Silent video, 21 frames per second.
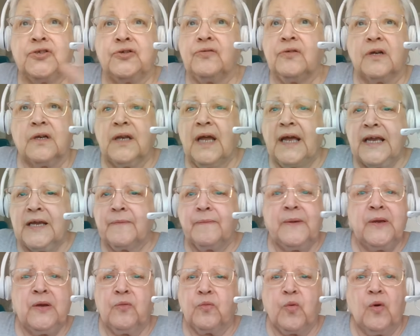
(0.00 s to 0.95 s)
you to like
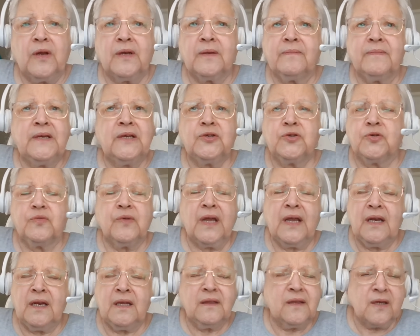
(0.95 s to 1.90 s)
me, want me, do
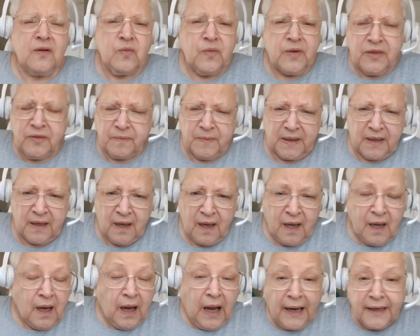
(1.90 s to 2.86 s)
anything with me.
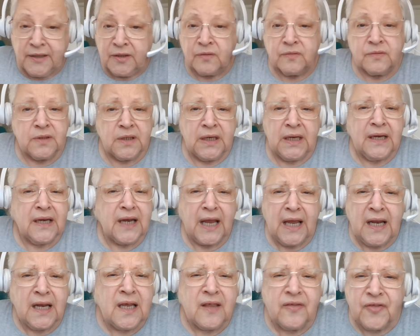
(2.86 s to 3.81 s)
I don't need
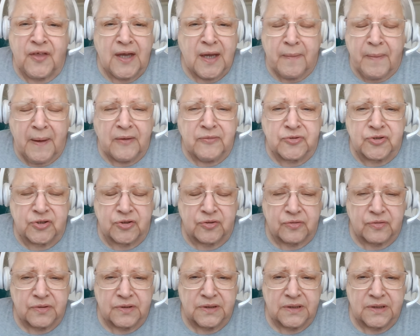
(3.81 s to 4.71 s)
anything about you.